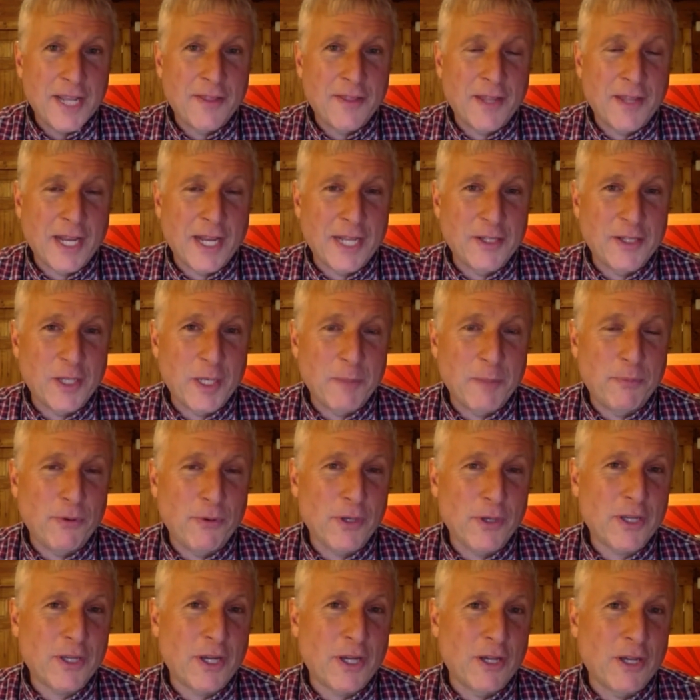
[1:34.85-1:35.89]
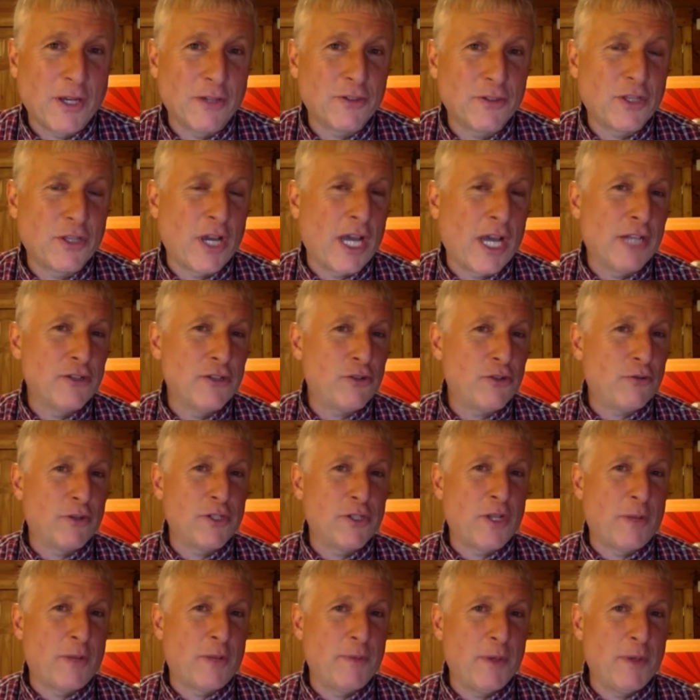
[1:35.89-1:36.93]
And then I did a book called God and
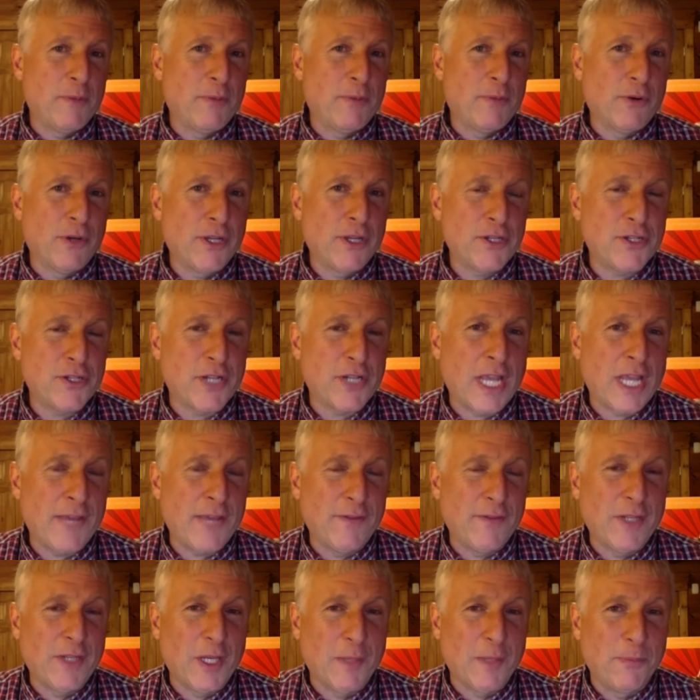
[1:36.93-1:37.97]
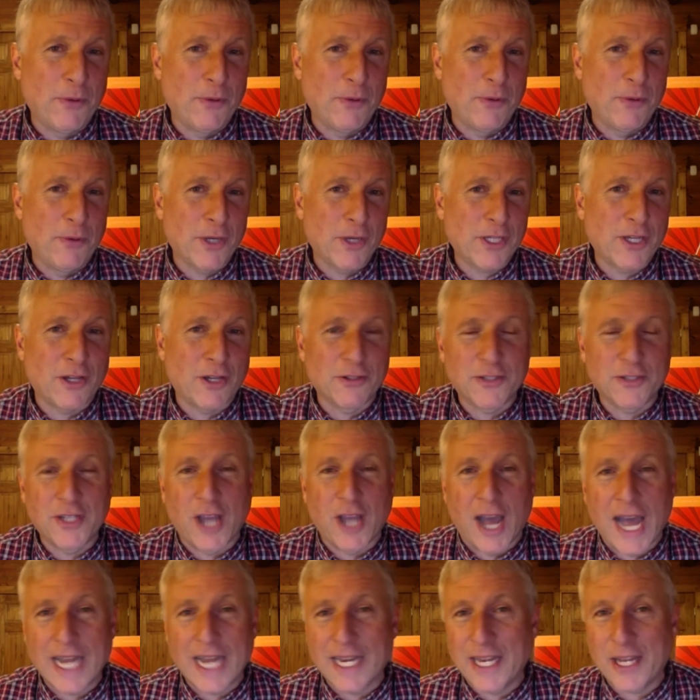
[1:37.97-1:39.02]
George W. Bush. I even did a book
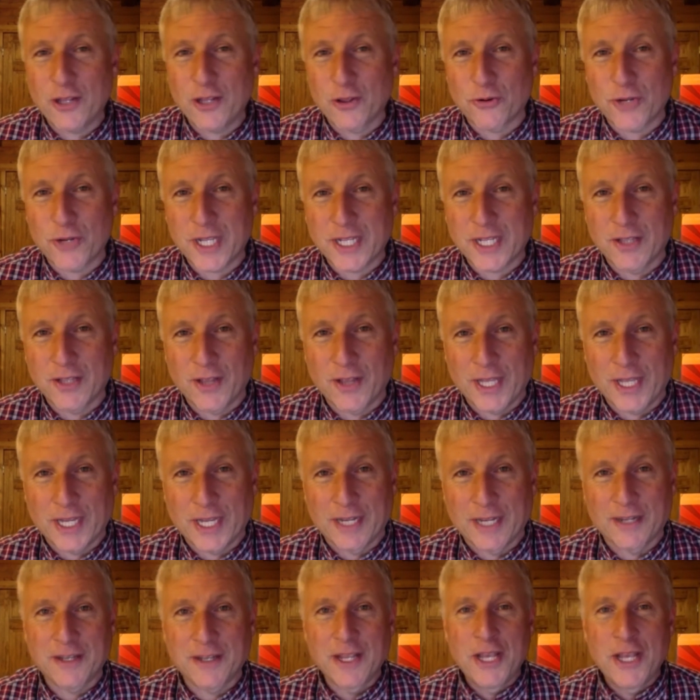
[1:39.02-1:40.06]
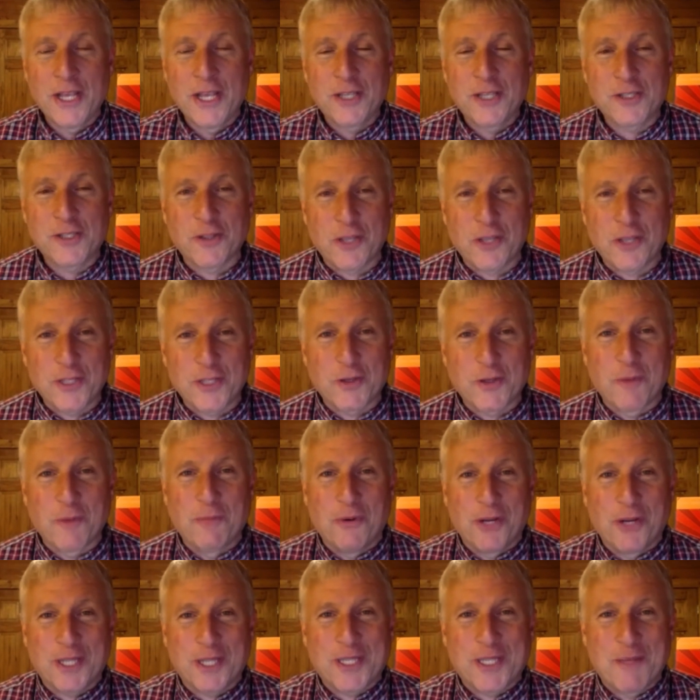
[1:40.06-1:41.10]
called God and Hillary Clinton. So these are
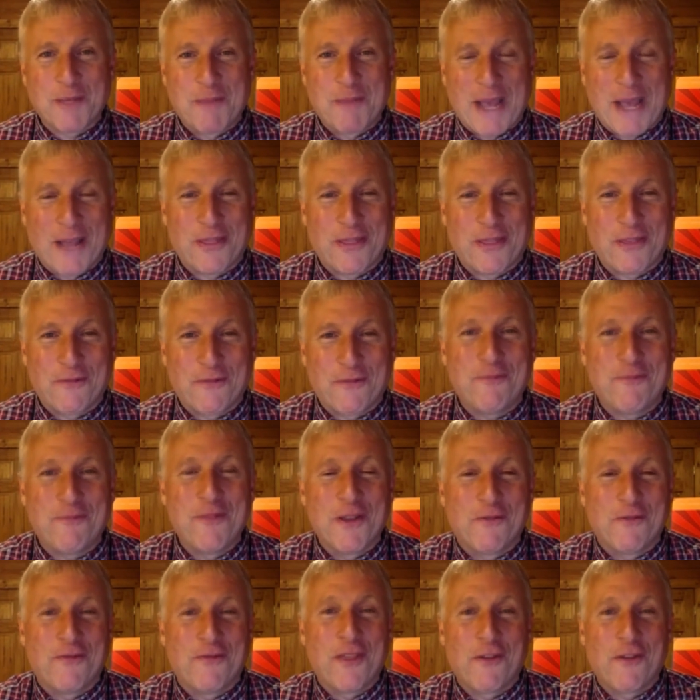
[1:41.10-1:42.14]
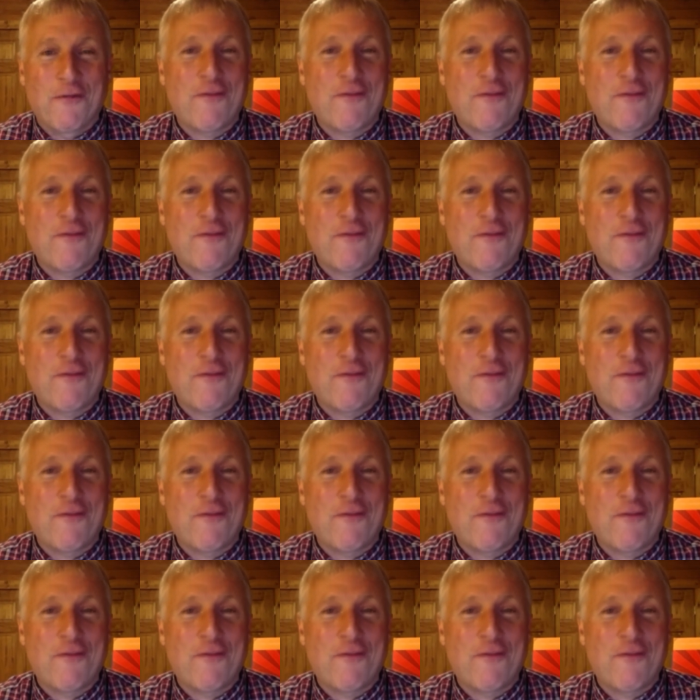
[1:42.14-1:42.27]
books about the faith.